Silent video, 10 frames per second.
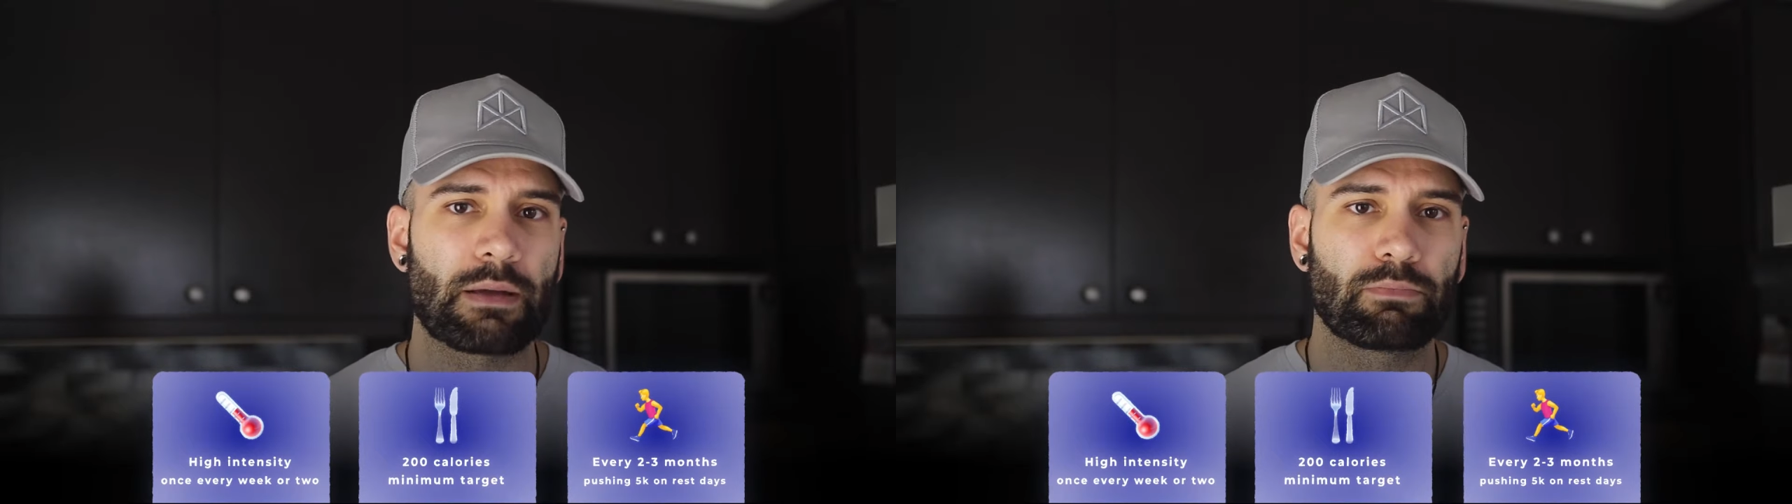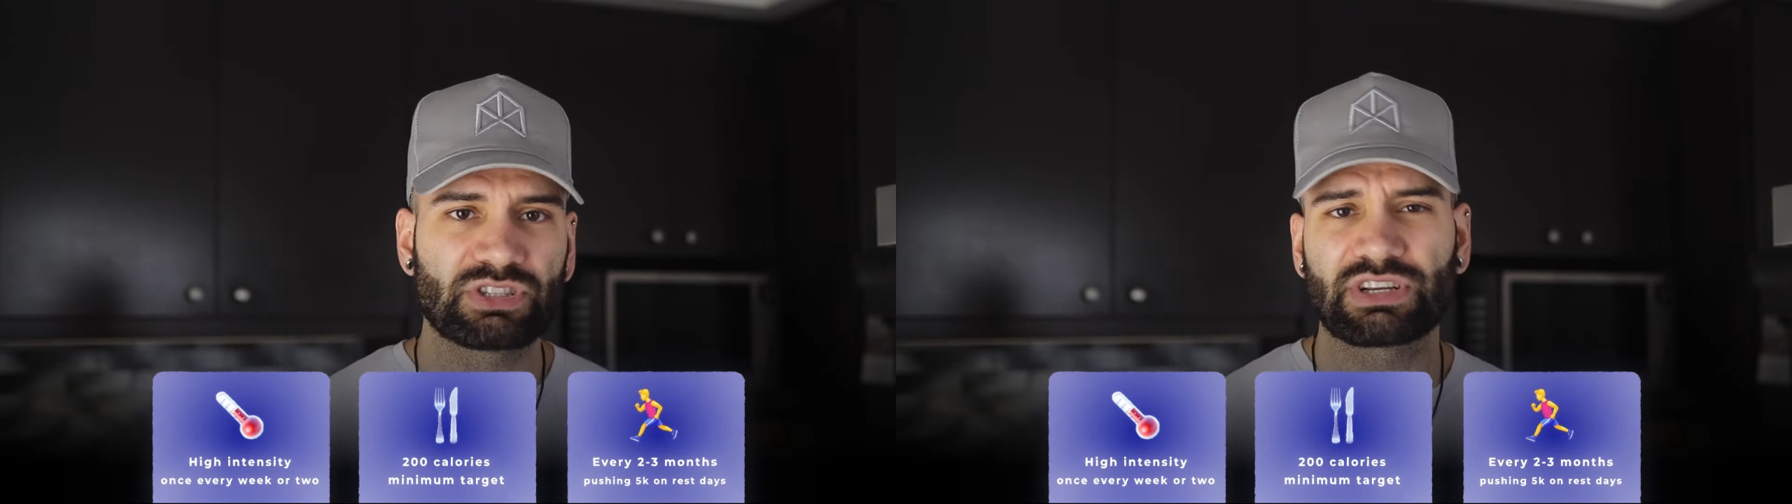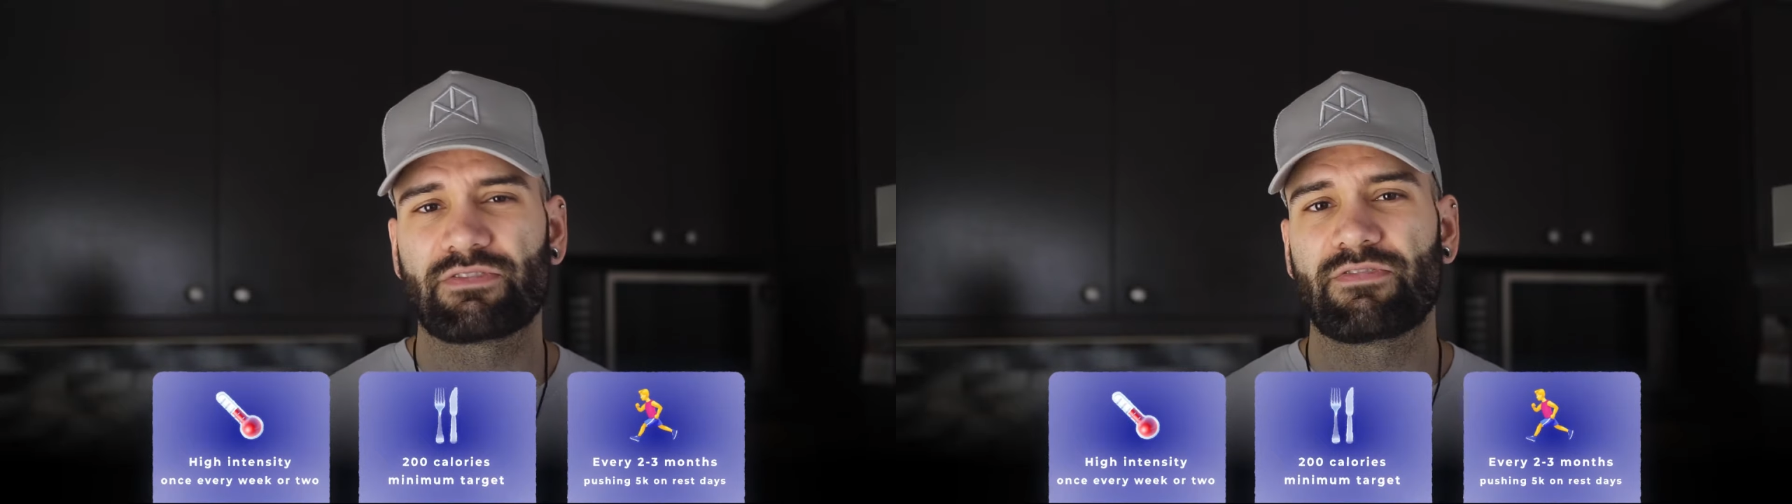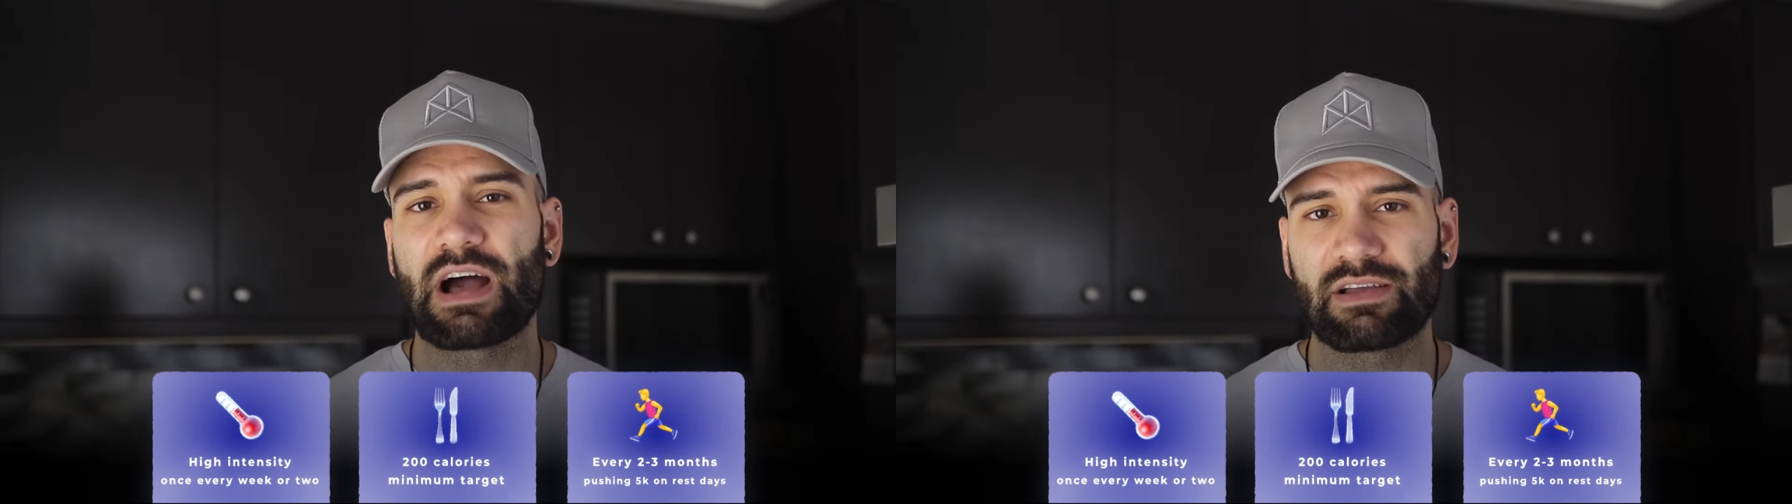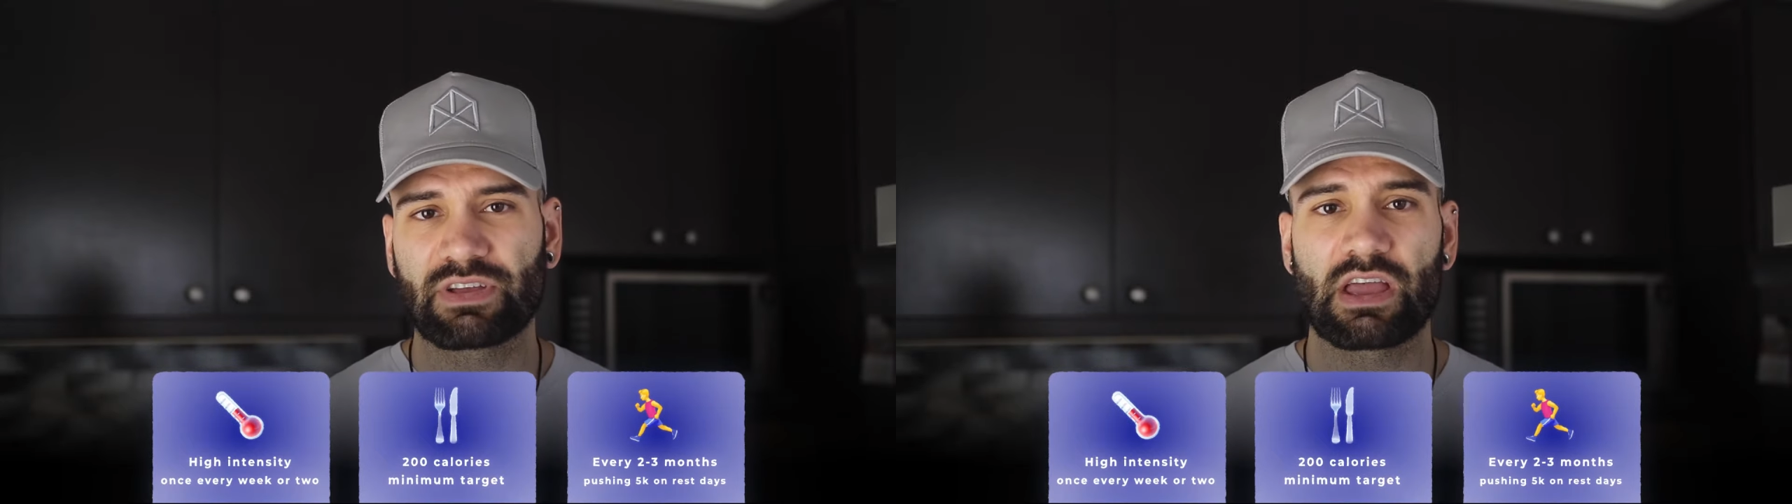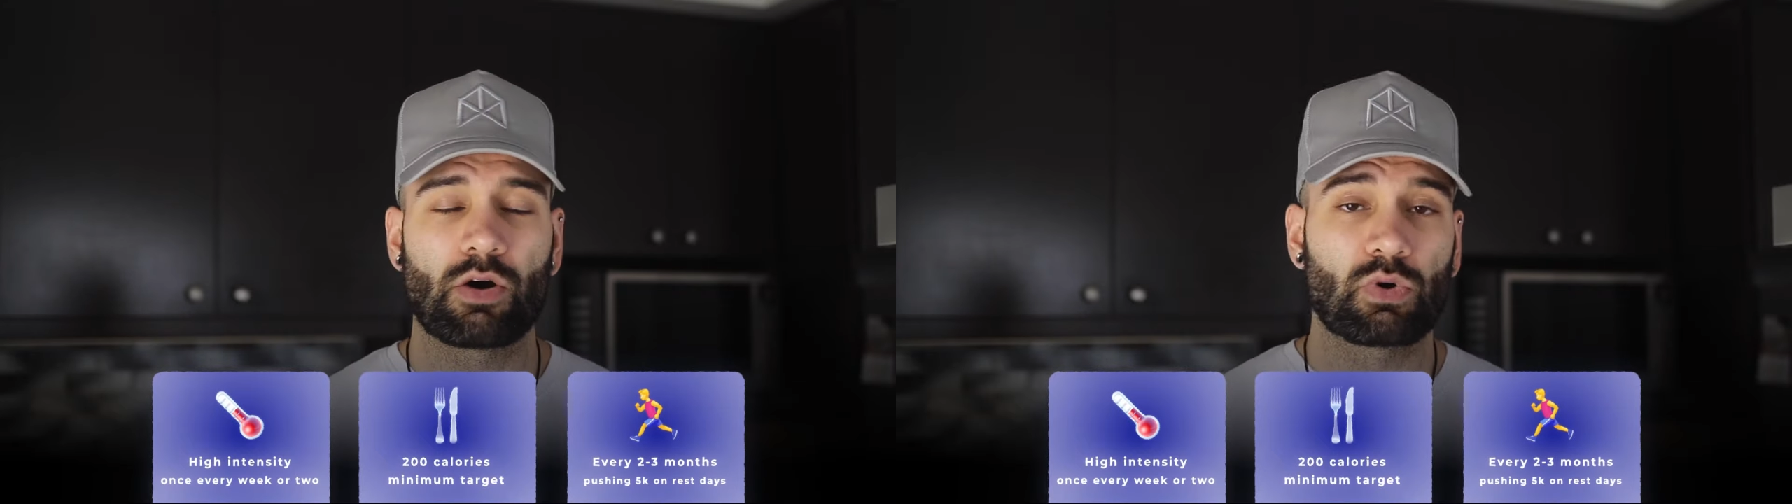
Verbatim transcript: I'm pushing a 5K on